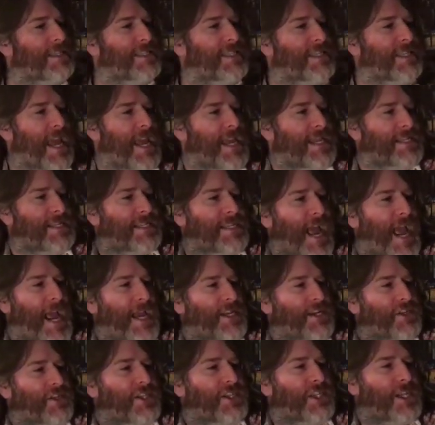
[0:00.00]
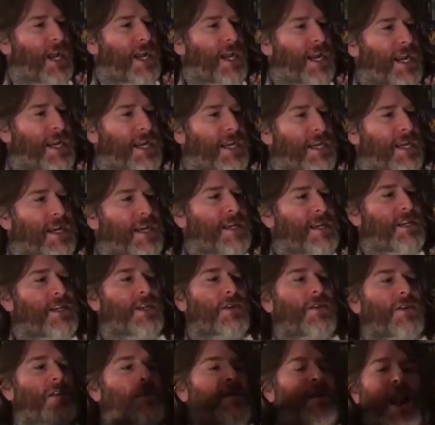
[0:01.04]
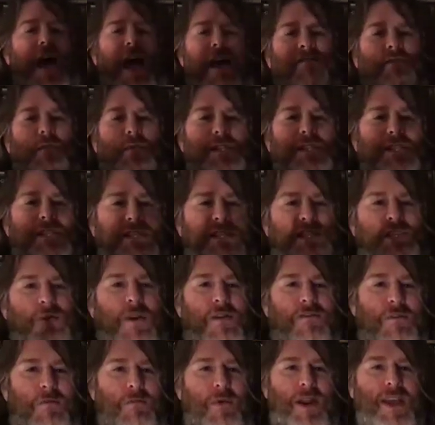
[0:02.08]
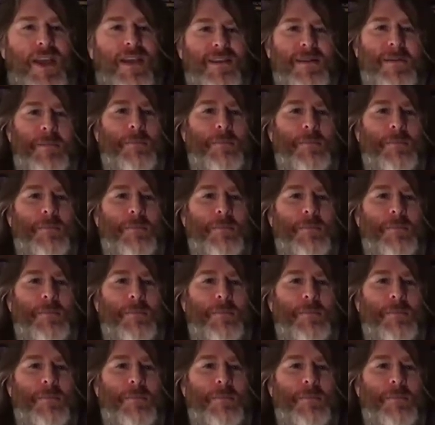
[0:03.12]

Stay inside your study, doing live quizzes to everybody.